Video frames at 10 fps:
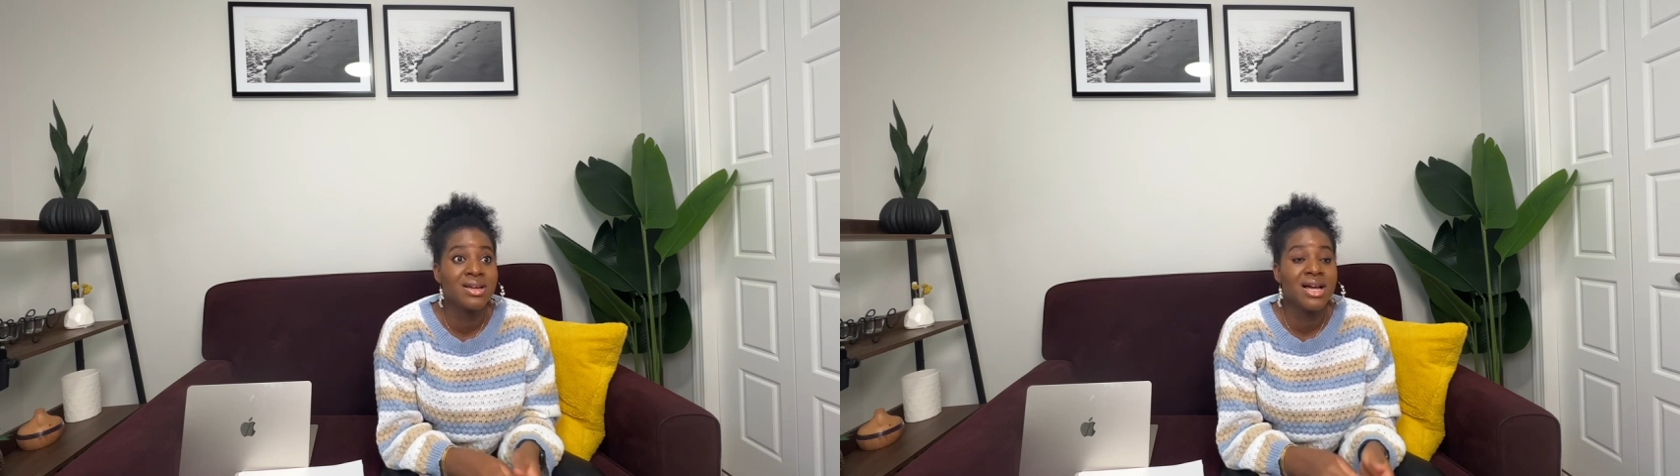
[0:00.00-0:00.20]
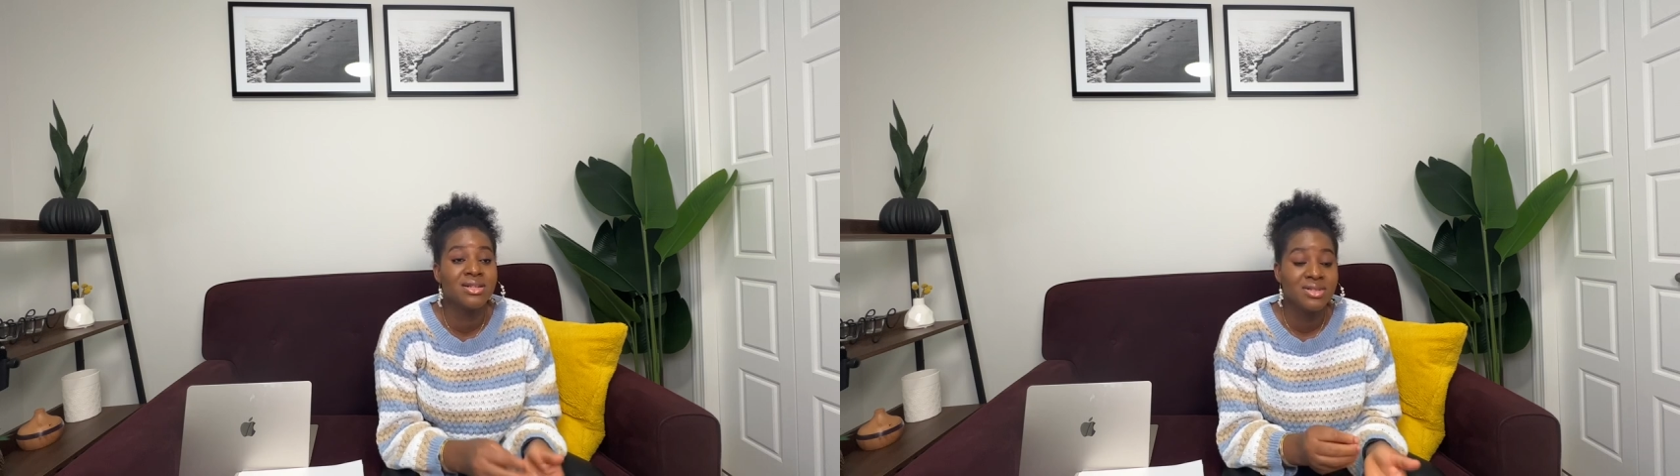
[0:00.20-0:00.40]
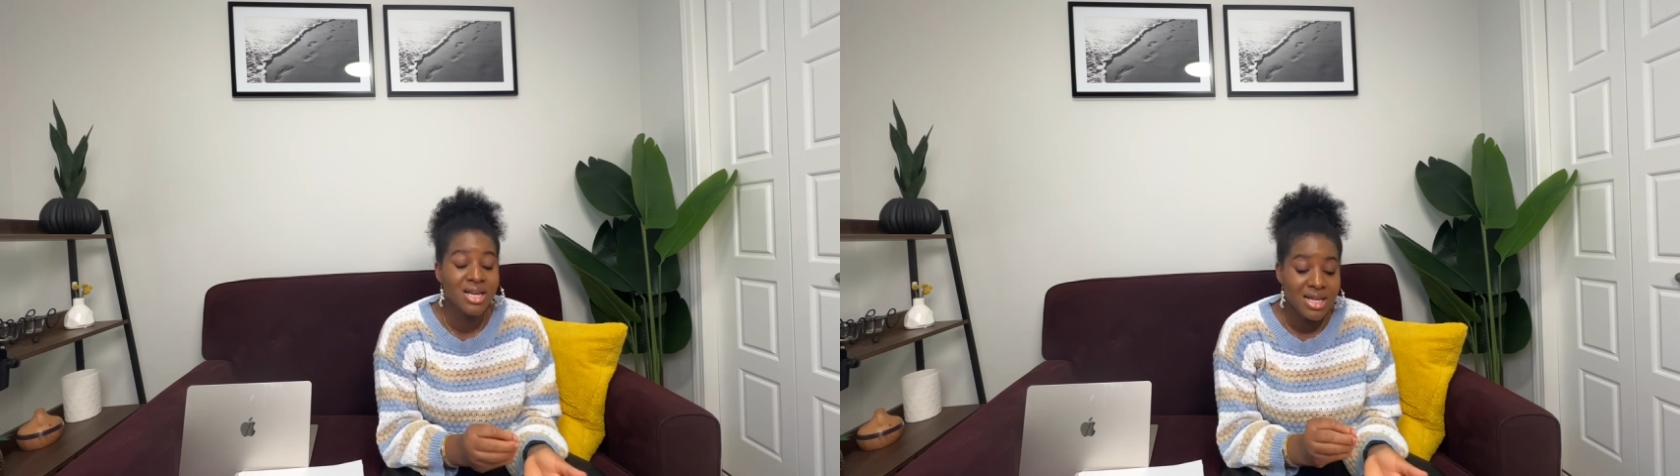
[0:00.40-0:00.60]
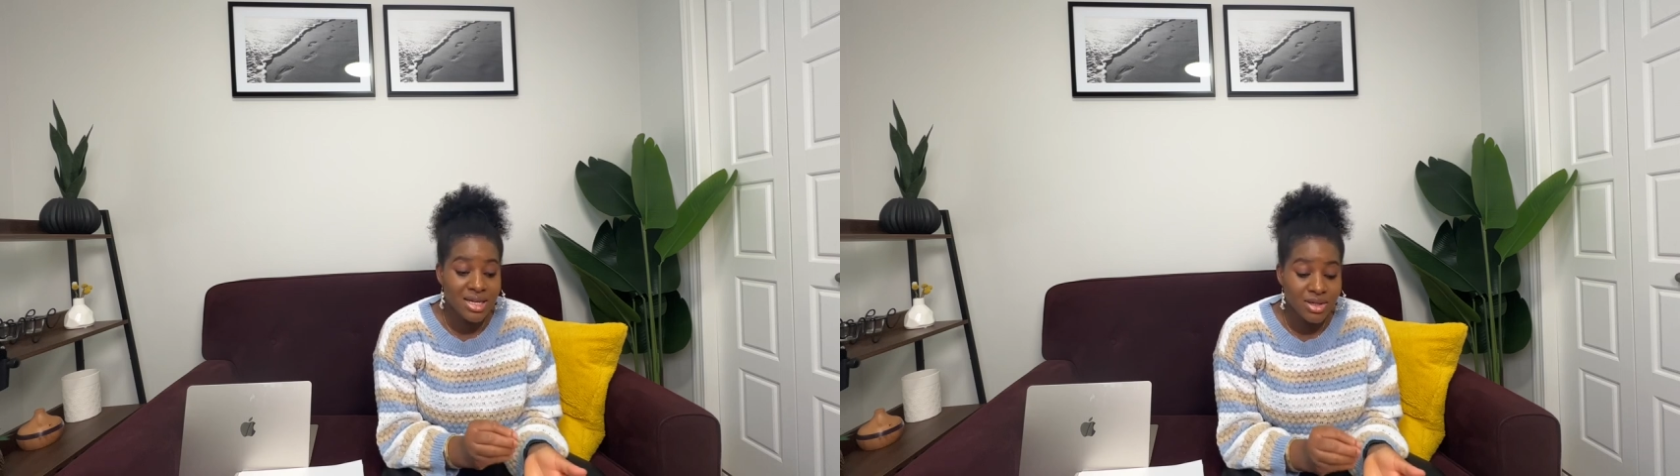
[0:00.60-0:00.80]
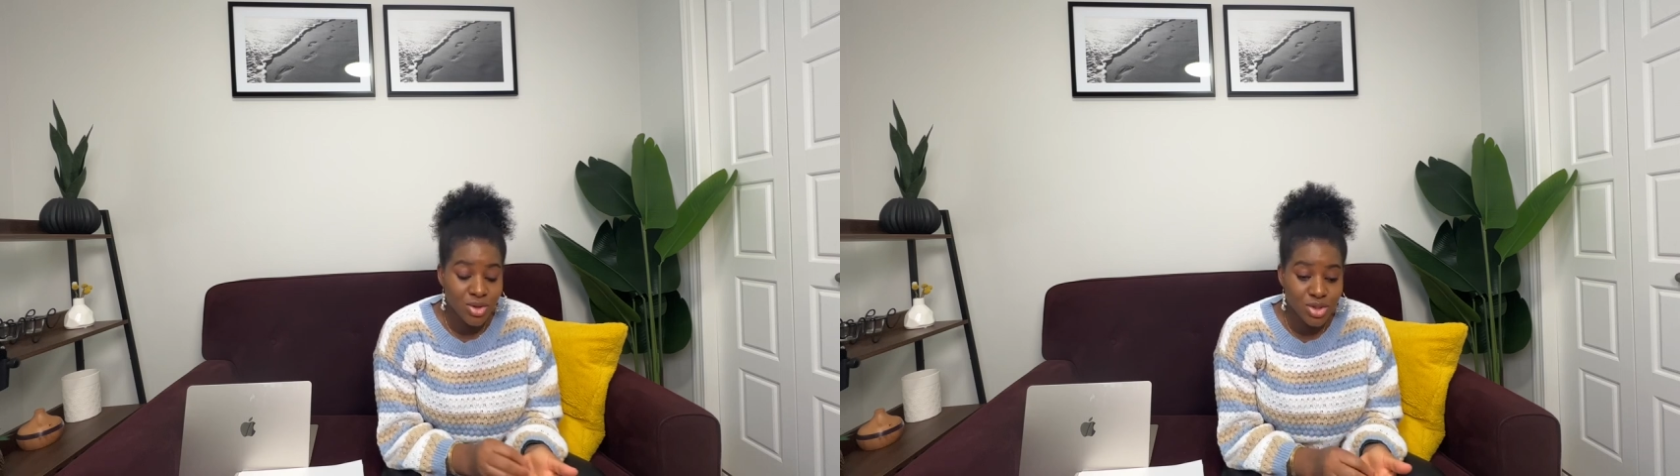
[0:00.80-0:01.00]
You can
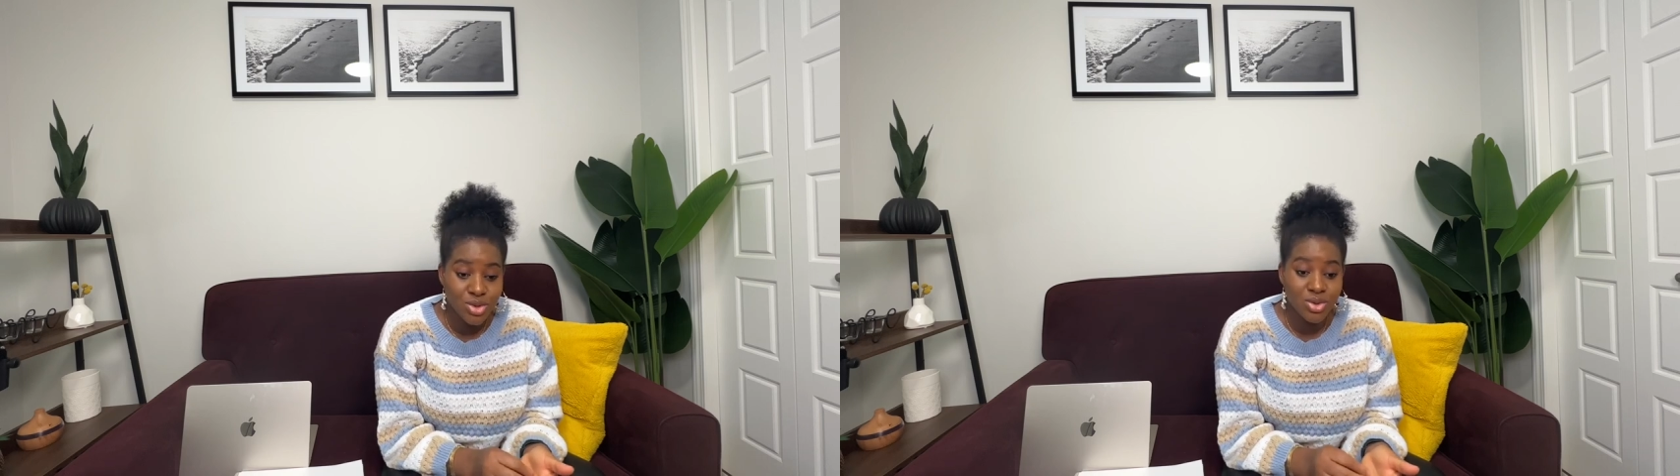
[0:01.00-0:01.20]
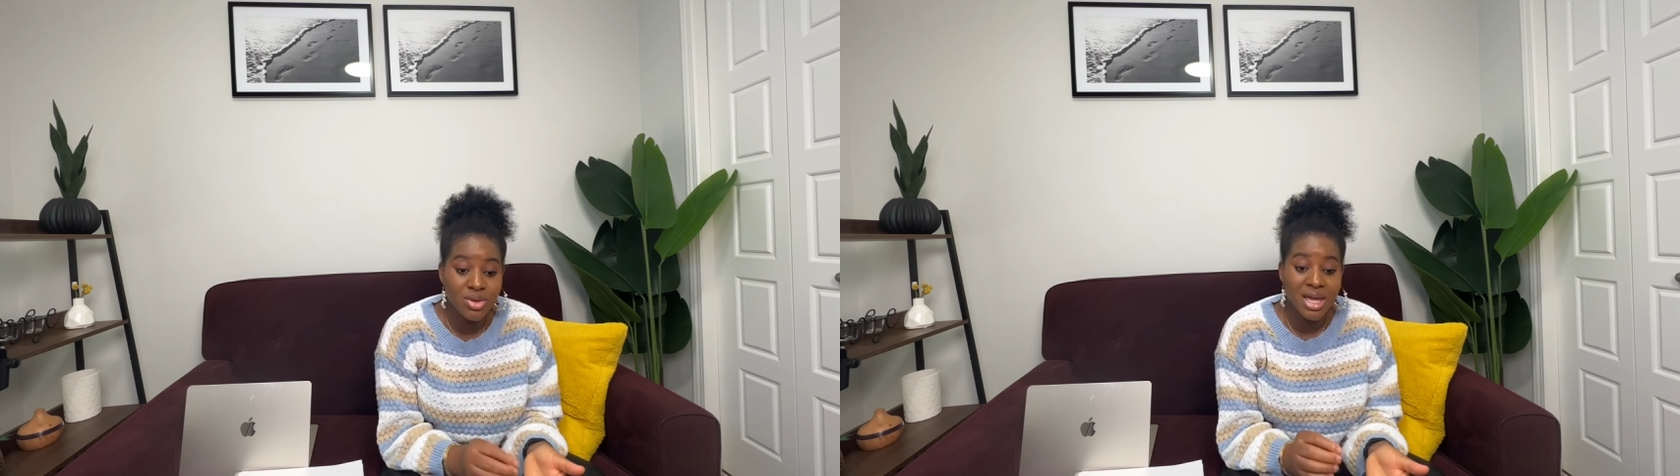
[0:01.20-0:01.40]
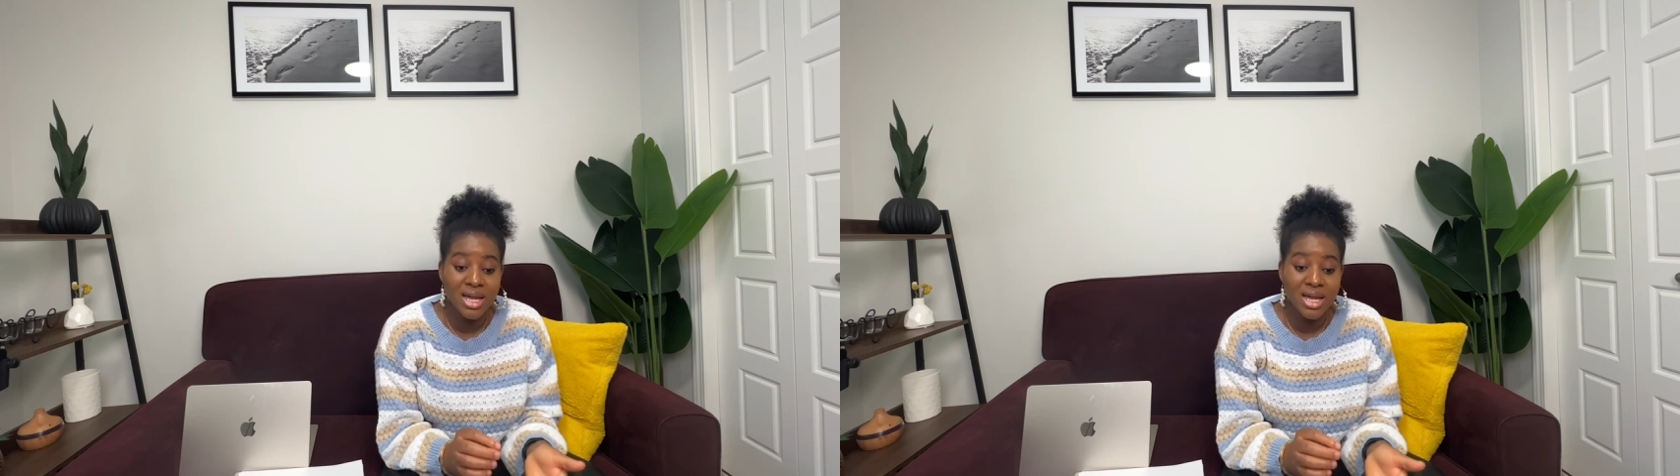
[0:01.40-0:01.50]
go to UK